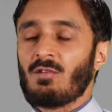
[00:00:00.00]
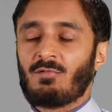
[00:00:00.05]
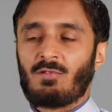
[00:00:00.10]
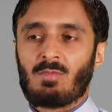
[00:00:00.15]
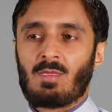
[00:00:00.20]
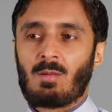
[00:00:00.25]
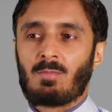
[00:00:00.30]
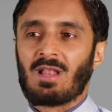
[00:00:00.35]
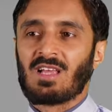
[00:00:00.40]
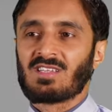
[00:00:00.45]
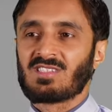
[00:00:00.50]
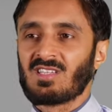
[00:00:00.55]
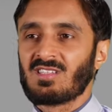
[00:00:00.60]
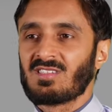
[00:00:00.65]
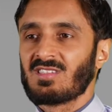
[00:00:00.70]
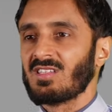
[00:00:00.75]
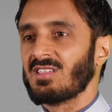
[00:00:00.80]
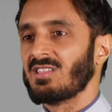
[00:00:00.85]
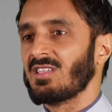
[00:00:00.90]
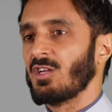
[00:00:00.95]
from the blessed
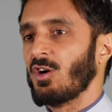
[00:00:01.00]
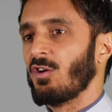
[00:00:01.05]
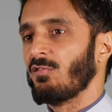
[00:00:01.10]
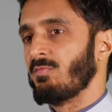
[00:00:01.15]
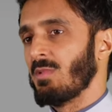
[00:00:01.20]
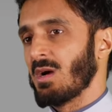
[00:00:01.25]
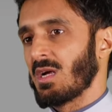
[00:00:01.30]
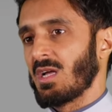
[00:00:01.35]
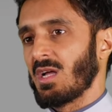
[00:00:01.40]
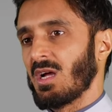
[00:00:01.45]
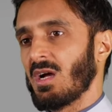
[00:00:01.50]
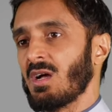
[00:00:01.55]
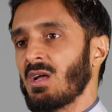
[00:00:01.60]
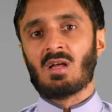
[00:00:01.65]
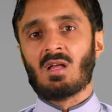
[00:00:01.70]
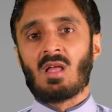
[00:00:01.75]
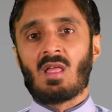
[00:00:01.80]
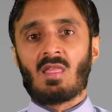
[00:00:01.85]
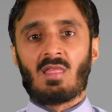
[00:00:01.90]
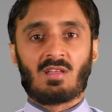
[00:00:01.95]
city of Makkah.
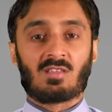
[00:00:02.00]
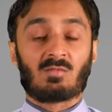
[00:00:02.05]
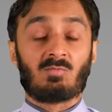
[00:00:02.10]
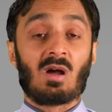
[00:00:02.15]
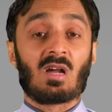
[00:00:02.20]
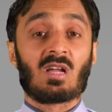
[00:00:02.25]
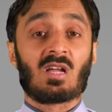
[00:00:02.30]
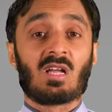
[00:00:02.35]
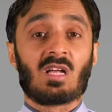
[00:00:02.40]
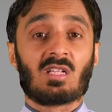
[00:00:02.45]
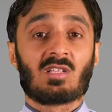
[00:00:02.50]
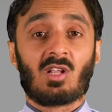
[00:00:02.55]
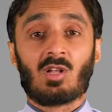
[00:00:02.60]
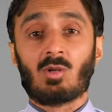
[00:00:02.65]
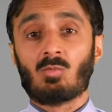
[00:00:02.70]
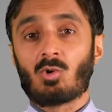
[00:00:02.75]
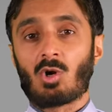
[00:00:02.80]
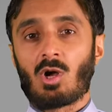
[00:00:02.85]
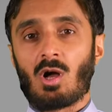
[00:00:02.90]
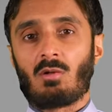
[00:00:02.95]
That's Makkah
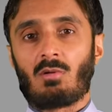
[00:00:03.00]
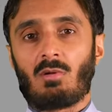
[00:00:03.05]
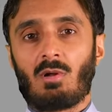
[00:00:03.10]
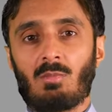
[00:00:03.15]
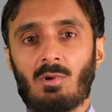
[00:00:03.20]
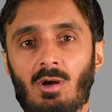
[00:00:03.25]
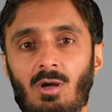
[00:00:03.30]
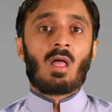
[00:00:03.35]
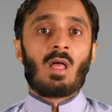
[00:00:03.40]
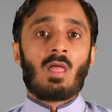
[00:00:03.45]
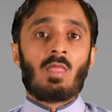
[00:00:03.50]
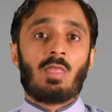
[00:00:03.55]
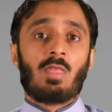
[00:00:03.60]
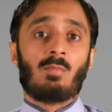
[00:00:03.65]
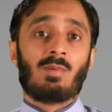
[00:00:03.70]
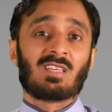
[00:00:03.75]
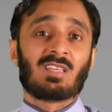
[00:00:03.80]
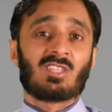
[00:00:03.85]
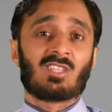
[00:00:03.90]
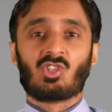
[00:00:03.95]
al-Mukarramah. The
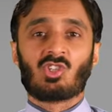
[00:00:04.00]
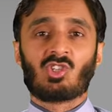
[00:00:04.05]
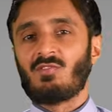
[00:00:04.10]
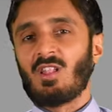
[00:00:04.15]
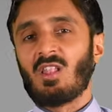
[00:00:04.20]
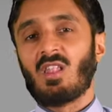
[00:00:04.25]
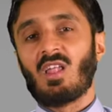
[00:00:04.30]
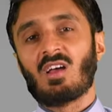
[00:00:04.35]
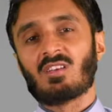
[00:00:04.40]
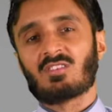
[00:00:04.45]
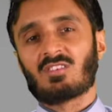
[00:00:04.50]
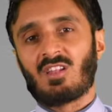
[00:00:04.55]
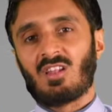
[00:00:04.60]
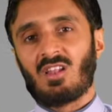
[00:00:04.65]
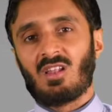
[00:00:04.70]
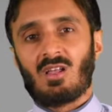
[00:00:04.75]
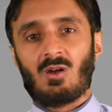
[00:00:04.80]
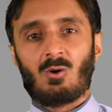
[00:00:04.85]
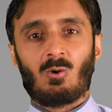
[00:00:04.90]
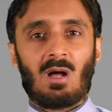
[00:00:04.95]
Messenger of Allah
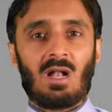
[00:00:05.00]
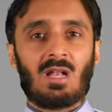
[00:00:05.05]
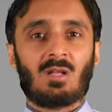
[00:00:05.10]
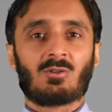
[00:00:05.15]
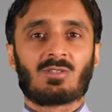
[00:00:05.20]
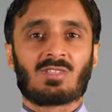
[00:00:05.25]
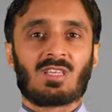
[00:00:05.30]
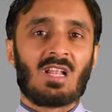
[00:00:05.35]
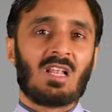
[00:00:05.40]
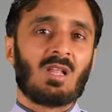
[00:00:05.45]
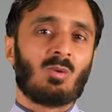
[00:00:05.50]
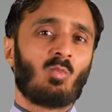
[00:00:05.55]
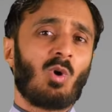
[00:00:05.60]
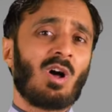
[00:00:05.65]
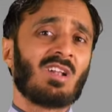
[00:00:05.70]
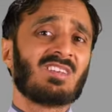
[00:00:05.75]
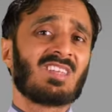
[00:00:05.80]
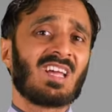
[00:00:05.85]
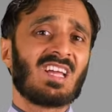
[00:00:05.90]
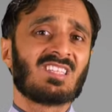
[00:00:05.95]
sallallahu alayhi wasallam
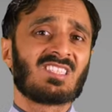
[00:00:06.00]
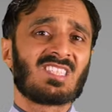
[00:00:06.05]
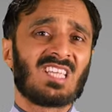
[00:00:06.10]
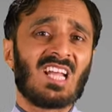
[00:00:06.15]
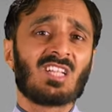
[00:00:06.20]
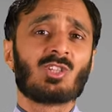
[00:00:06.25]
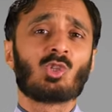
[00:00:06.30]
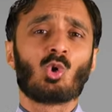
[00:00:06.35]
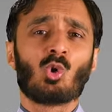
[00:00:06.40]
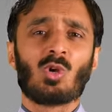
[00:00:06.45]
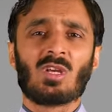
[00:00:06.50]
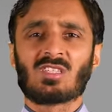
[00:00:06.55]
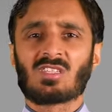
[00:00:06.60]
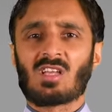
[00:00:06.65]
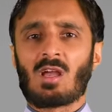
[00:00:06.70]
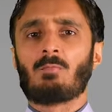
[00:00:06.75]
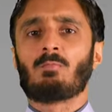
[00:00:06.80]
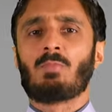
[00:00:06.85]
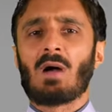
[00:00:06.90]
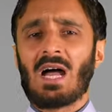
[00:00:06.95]
one day said to his
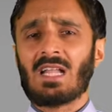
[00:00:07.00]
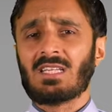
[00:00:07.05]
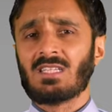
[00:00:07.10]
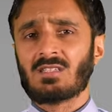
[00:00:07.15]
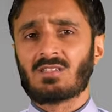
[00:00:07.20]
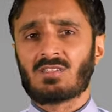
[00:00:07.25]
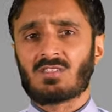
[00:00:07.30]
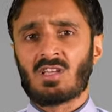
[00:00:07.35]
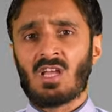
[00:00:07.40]
companions,